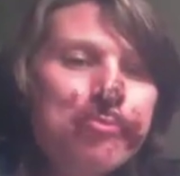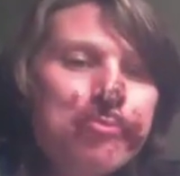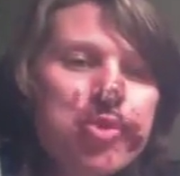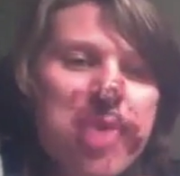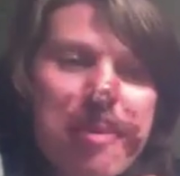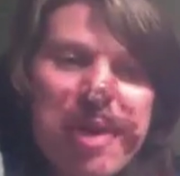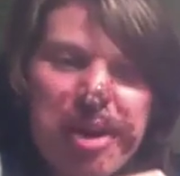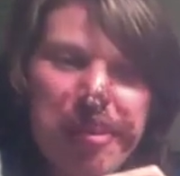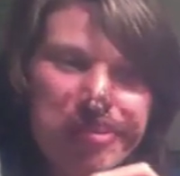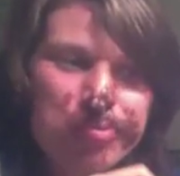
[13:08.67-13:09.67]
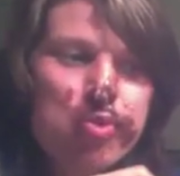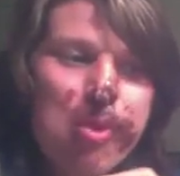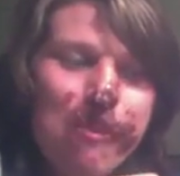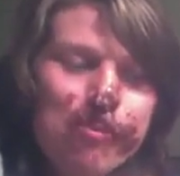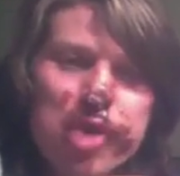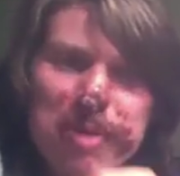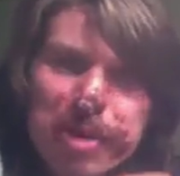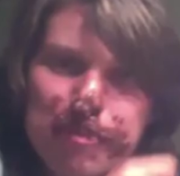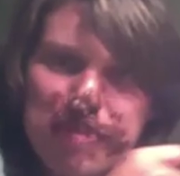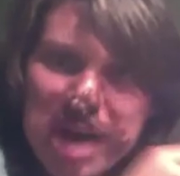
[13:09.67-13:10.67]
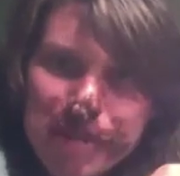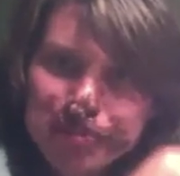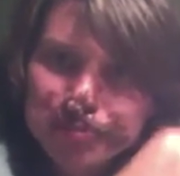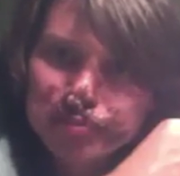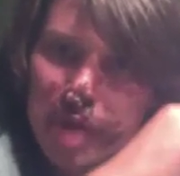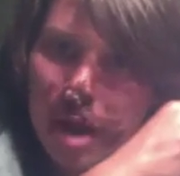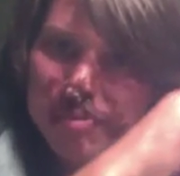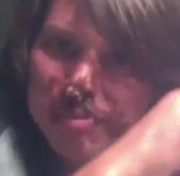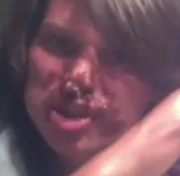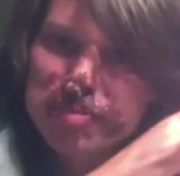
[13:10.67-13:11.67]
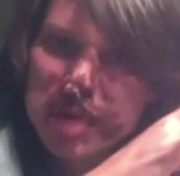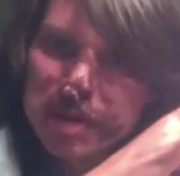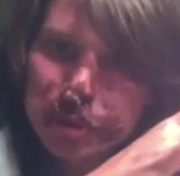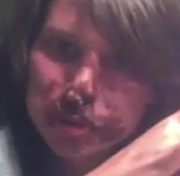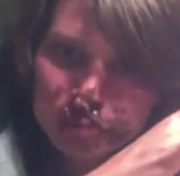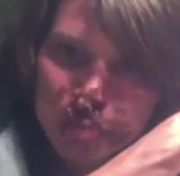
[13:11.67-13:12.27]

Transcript: grab like a pen on a piece of paper.